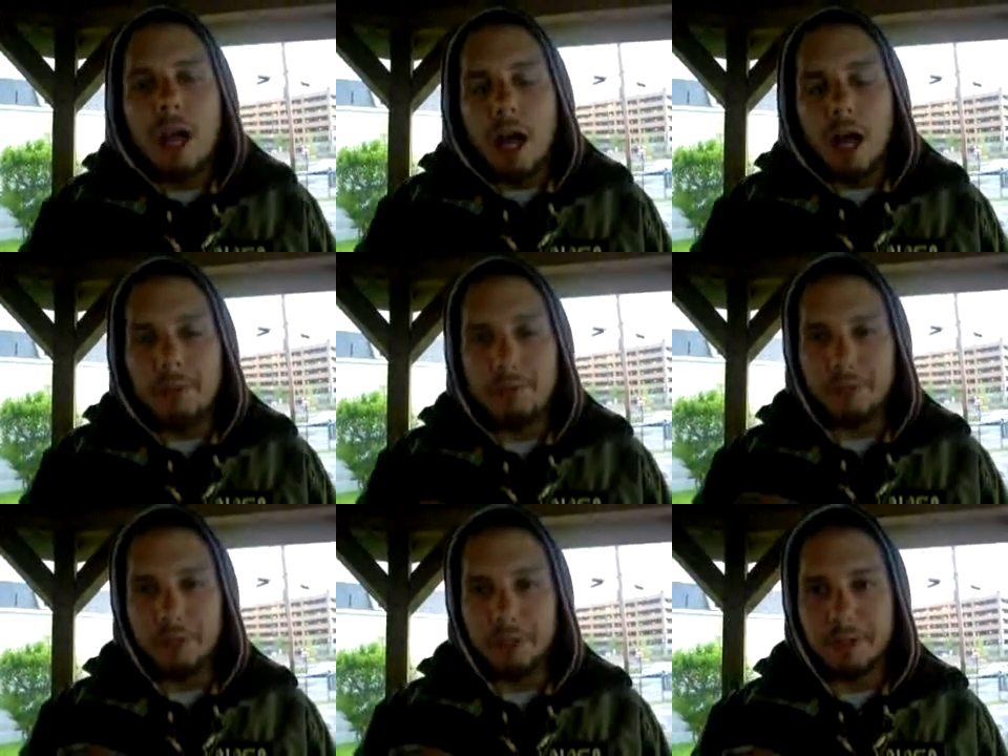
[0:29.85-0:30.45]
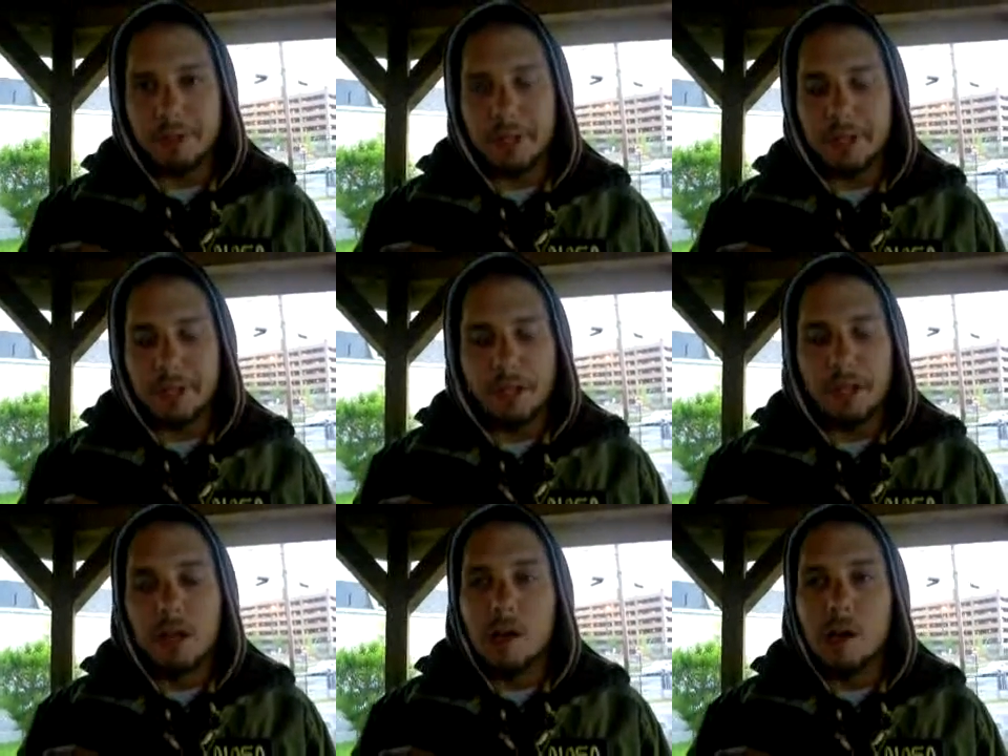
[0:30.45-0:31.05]
I breathed in
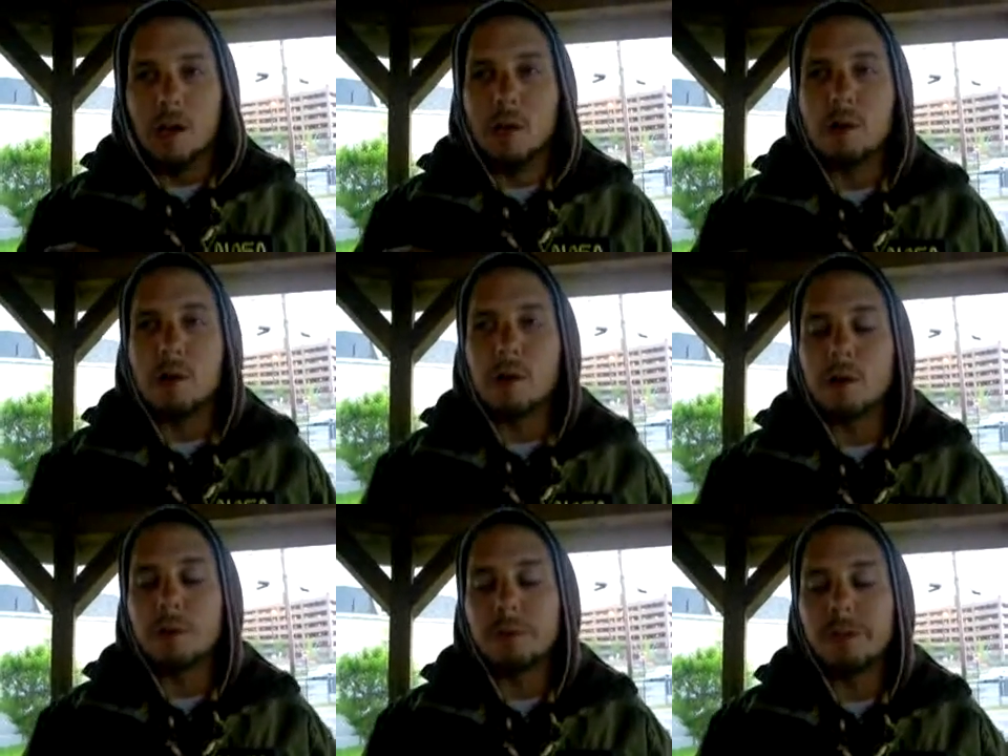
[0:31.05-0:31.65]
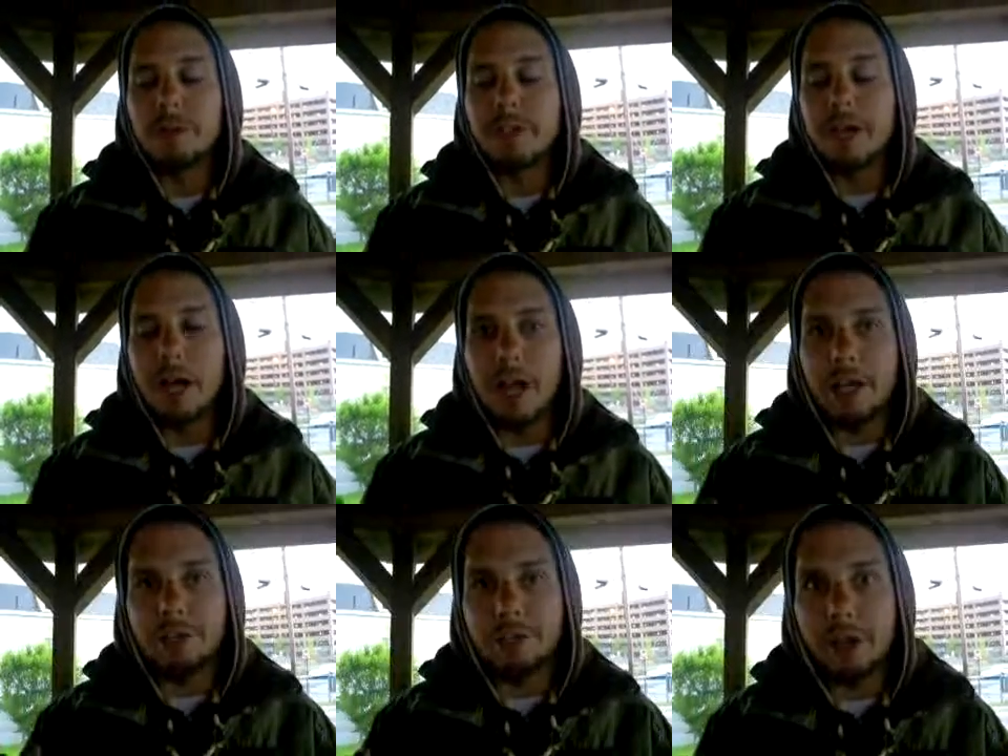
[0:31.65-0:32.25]
Breathe
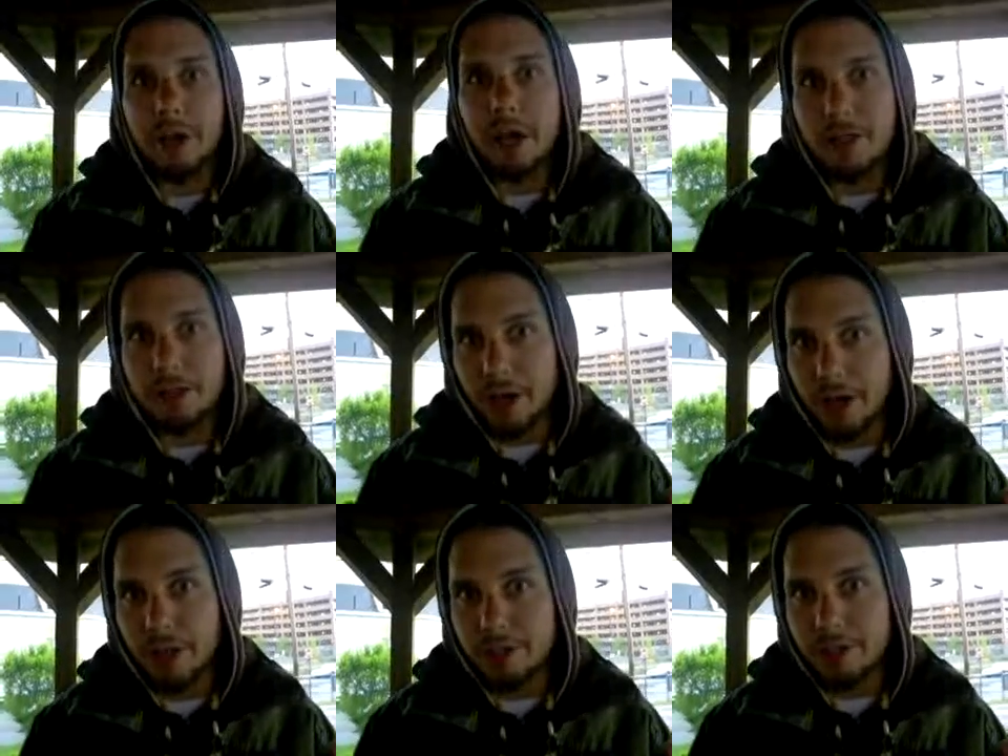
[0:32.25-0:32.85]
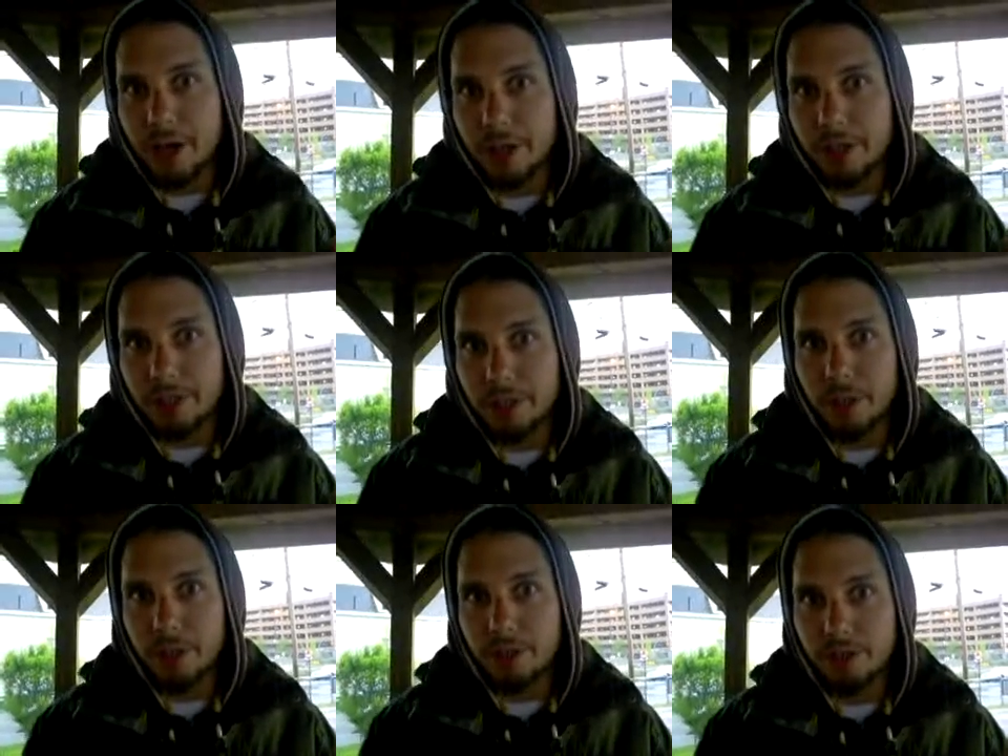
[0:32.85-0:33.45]
out, I saw, I thought I saw a
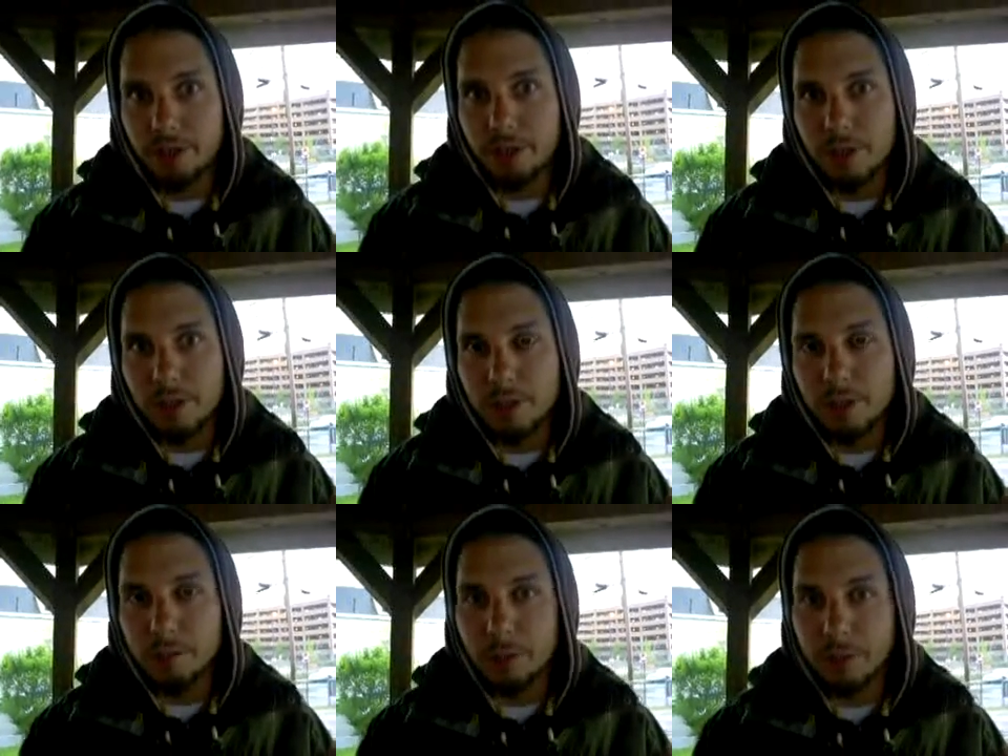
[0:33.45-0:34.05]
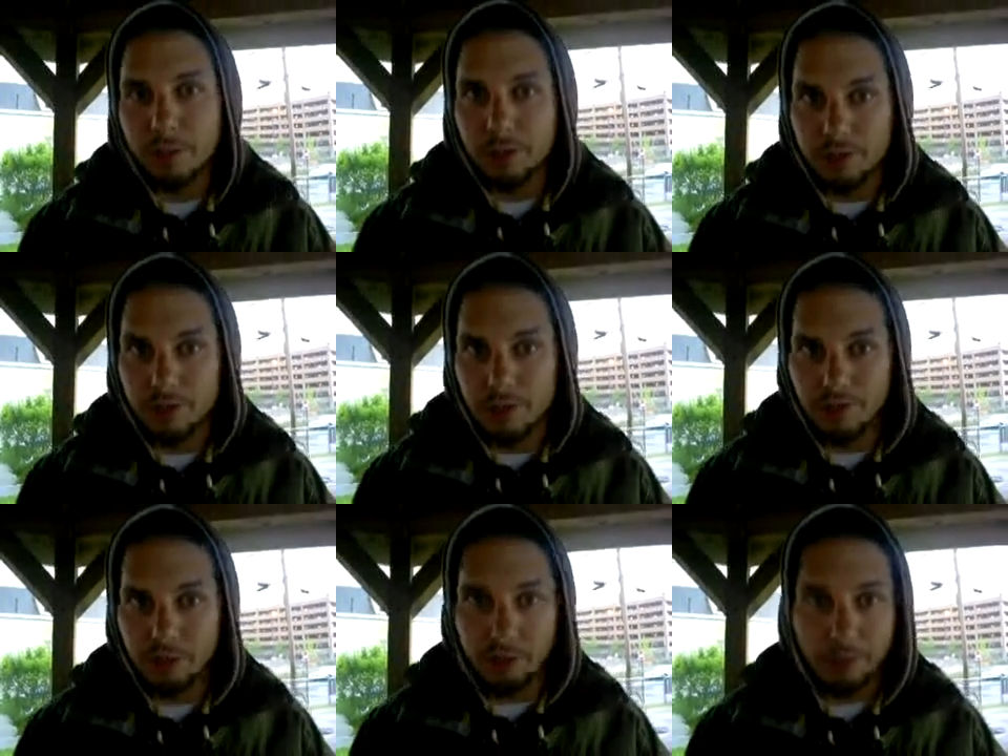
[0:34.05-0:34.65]
ghost, but it was
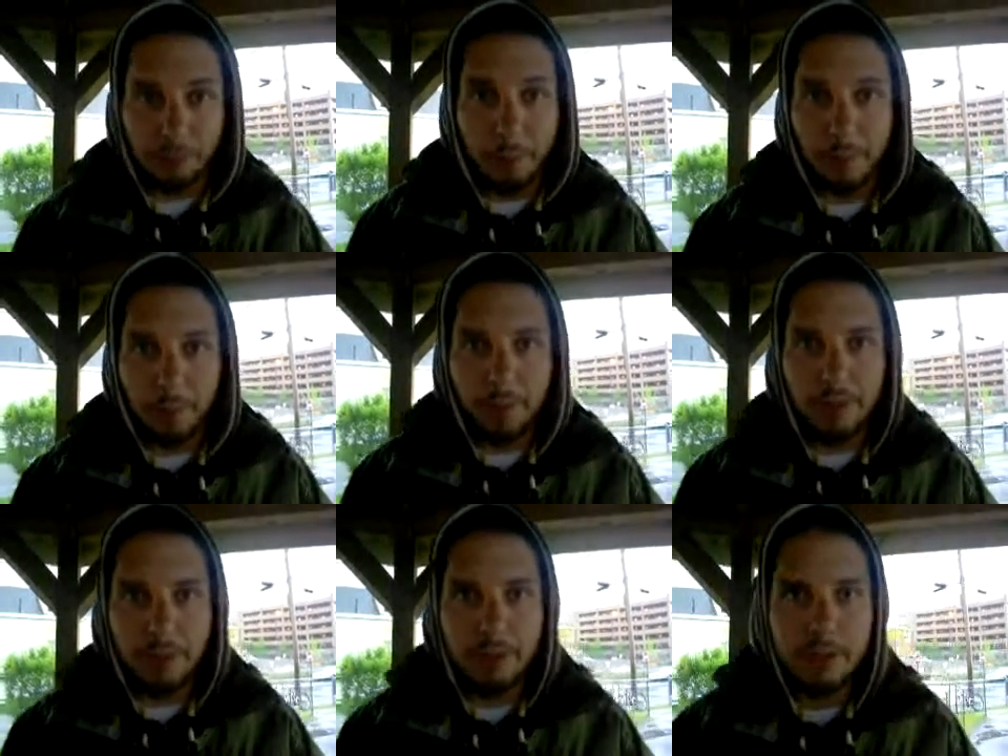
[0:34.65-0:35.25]
just the smoke.